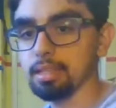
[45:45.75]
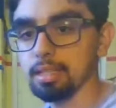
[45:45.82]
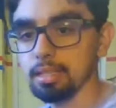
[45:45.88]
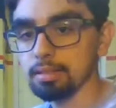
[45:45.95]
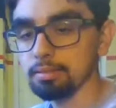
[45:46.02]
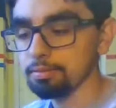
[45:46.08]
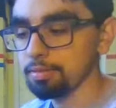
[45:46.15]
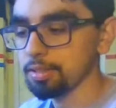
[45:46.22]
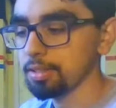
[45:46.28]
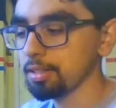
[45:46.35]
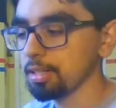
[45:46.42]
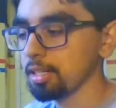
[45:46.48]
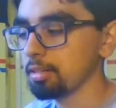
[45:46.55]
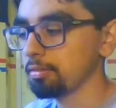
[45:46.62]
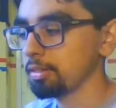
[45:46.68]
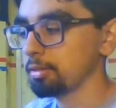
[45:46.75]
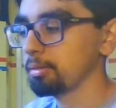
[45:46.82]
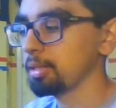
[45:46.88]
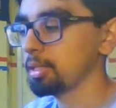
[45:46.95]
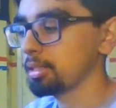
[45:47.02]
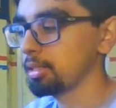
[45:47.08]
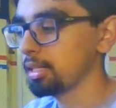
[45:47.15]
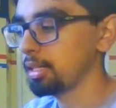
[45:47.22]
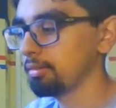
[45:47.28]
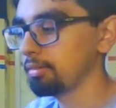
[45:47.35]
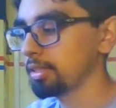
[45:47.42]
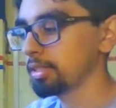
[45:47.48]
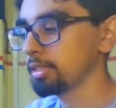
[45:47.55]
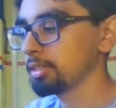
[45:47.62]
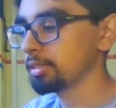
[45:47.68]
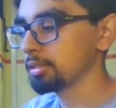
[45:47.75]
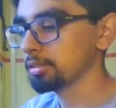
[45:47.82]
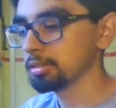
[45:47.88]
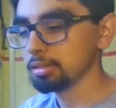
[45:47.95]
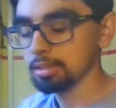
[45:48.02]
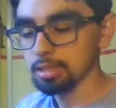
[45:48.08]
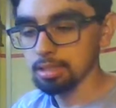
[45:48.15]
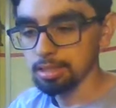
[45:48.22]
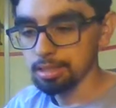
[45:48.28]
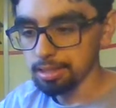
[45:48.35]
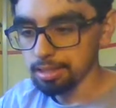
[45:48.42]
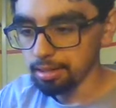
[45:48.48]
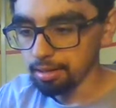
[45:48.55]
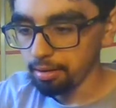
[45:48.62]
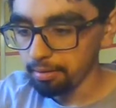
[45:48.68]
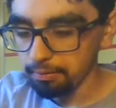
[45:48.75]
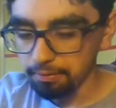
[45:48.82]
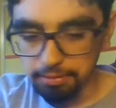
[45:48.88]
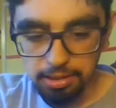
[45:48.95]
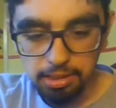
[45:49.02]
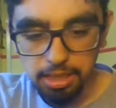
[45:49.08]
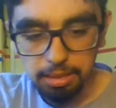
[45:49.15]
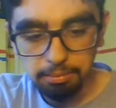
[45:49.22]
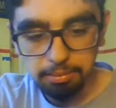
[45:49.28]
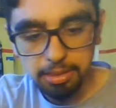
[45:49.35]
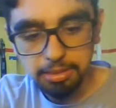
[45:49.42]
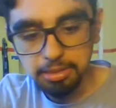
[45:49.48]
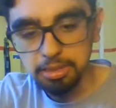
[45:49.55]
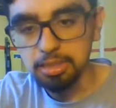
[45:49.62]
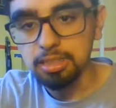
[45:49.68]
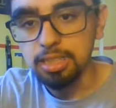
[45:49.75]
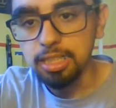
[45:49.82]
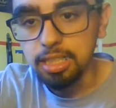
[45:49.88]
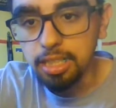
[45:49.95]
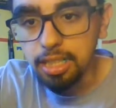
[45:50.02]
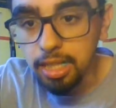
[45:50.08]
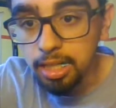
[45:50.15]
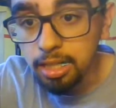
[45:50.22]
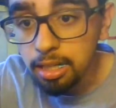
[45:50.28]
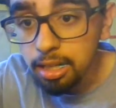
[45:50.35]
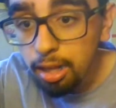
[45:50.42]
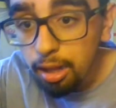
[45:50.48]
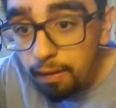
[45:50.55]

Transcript: and then figure out if I want heavier or if the damn things are gonna leak again.